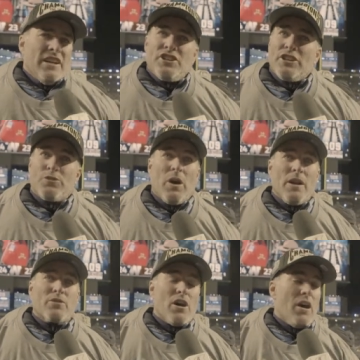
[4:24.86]
Just want
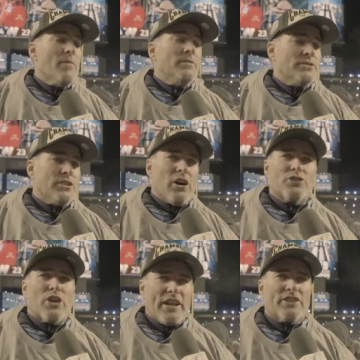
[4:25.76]
him calm, you know,
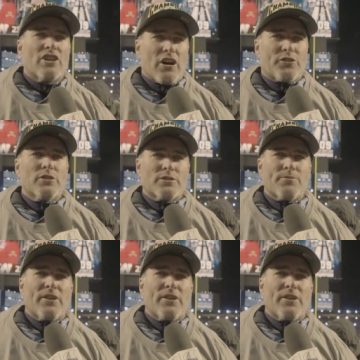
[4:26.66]
and try to talk through some